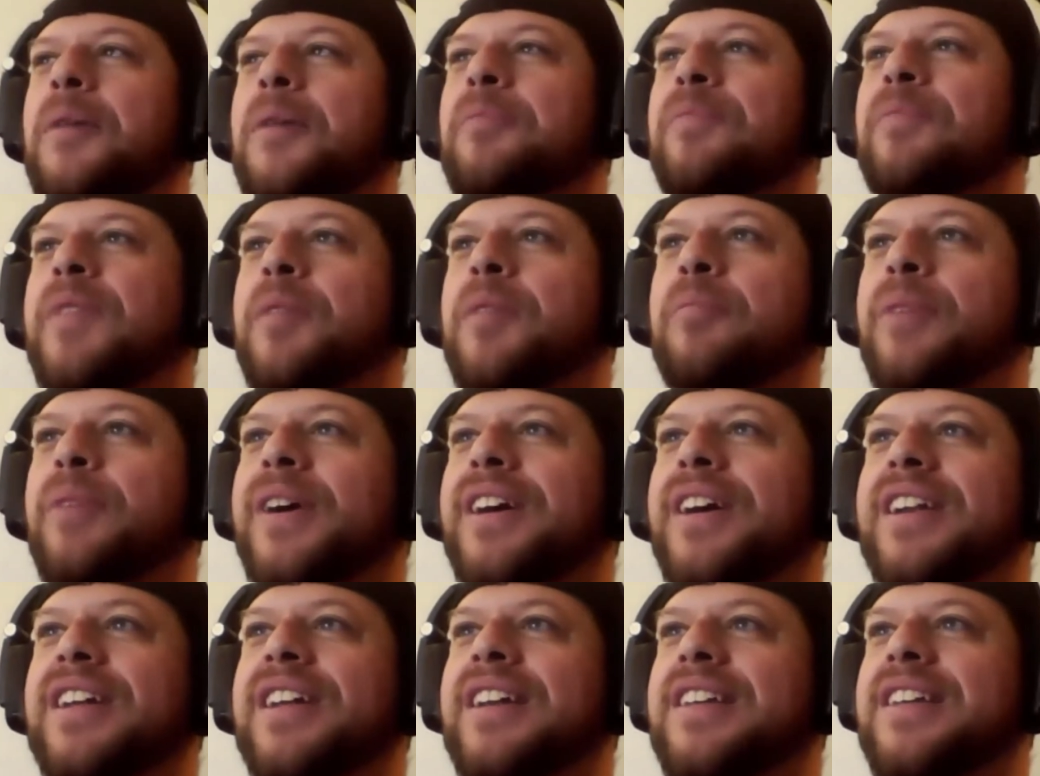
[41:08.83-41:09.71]

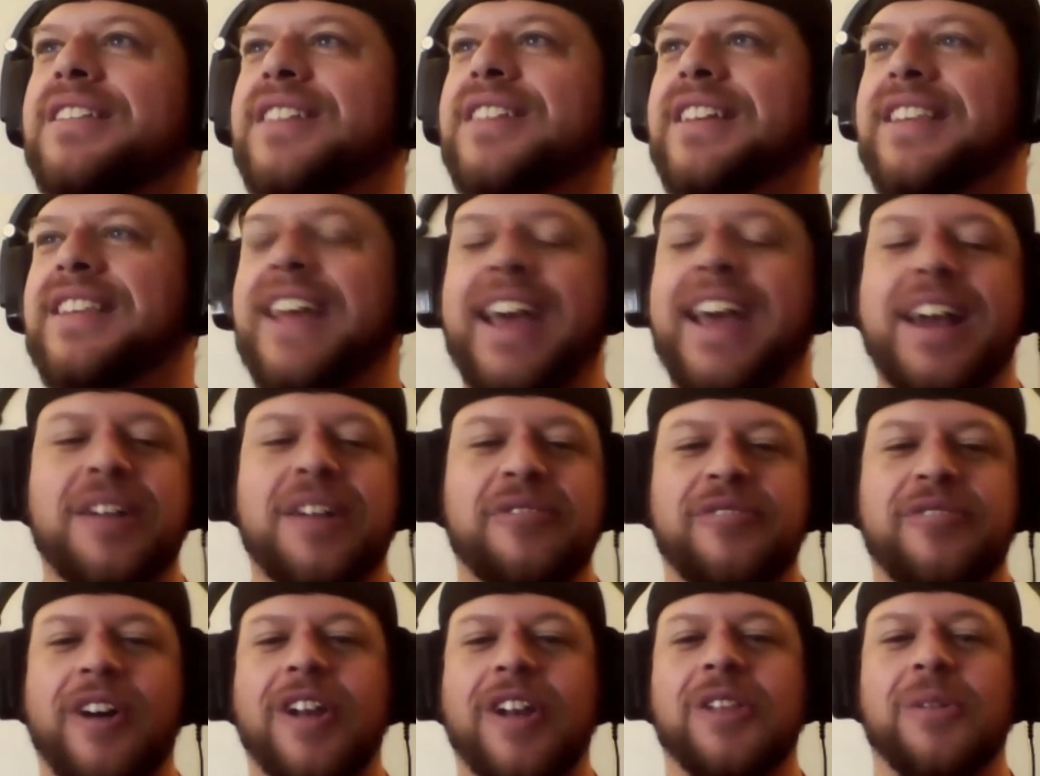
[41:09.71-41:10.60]
But it's like they had
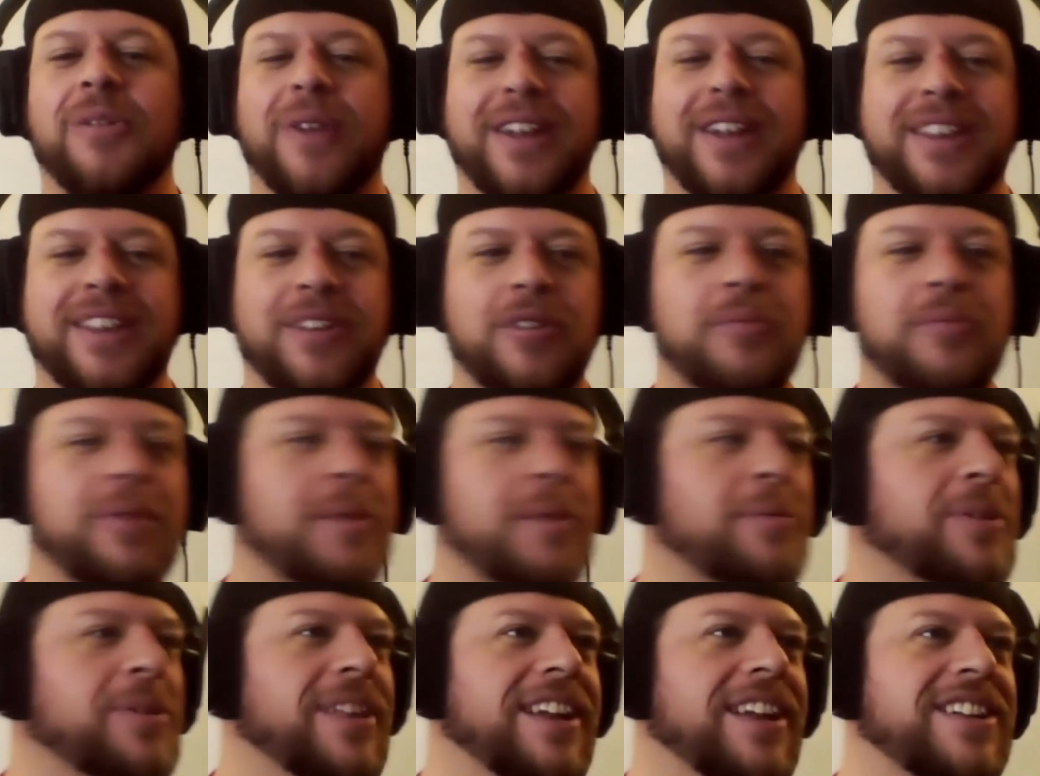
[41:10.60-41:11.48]
a following. There were
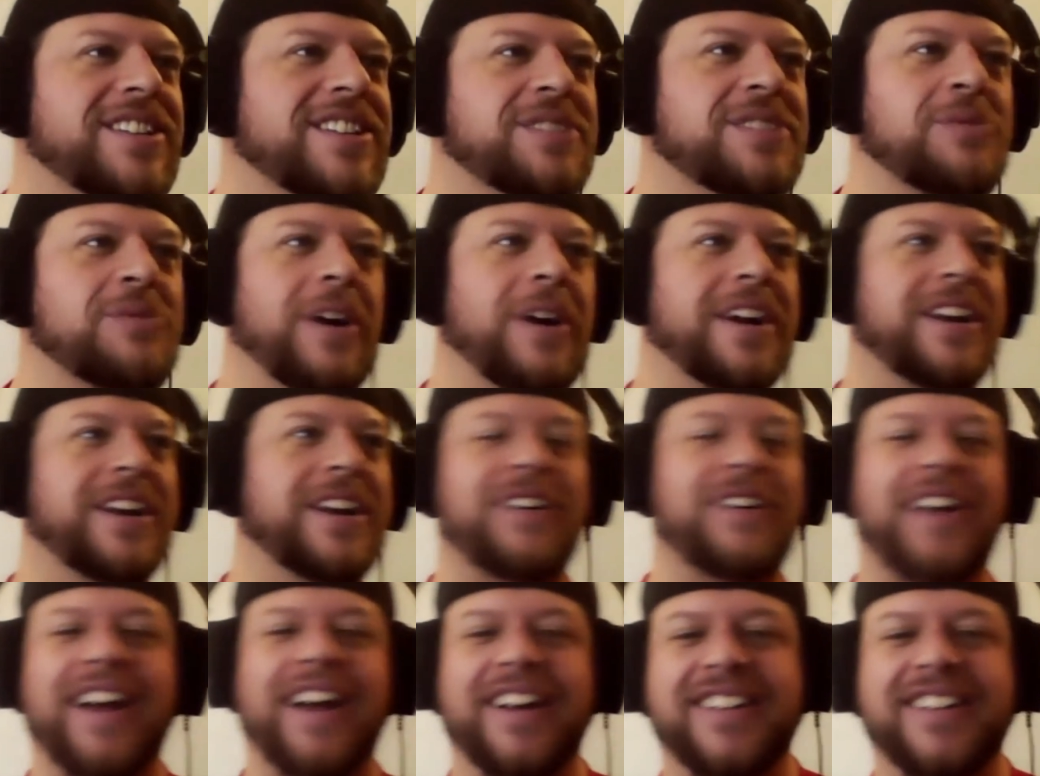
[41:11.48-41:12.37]
people like just walking
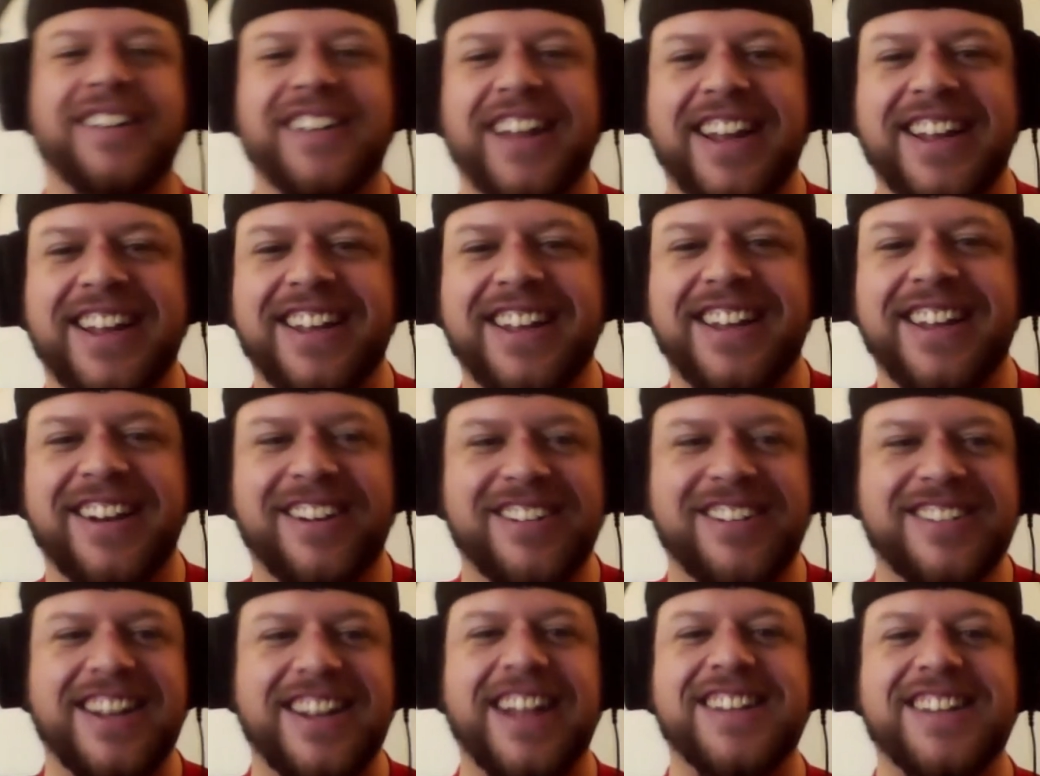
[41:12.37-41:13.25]
around, like
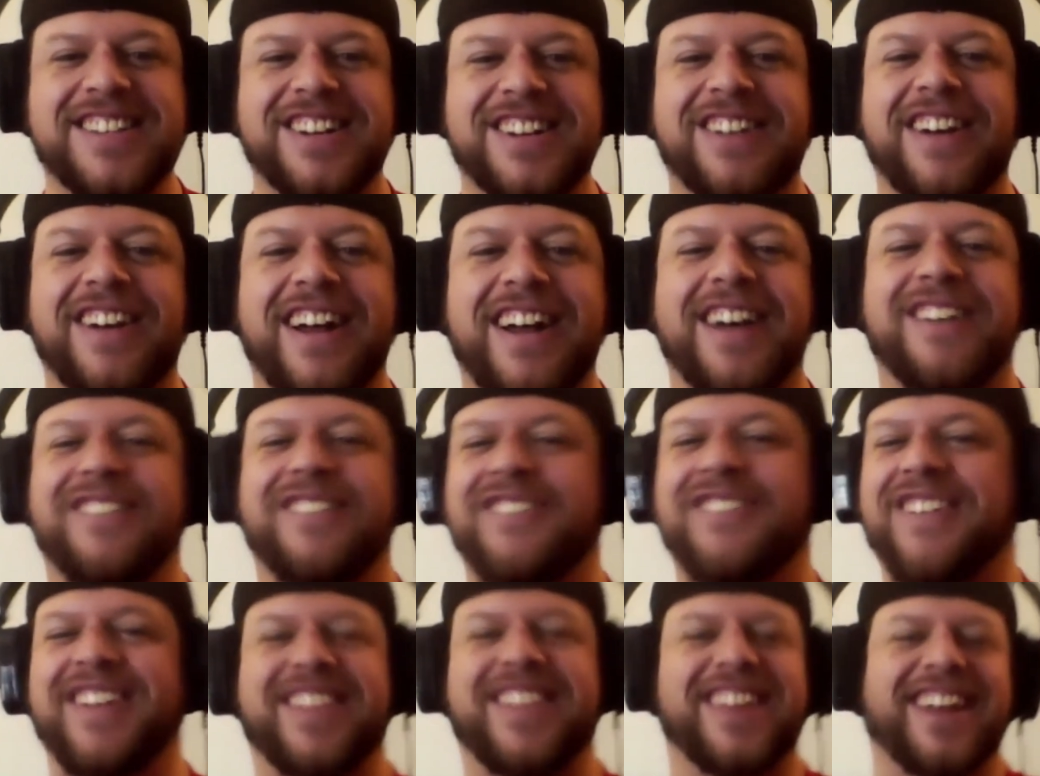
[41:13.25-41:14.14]
dancing around
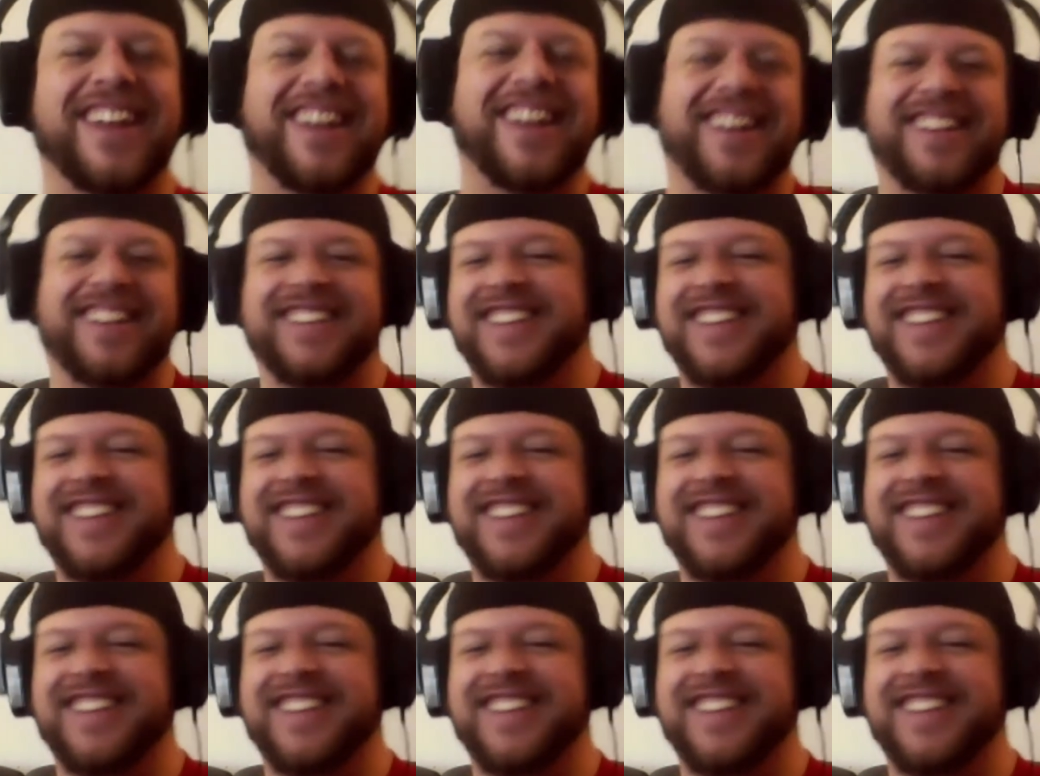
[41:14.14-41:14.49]
with it.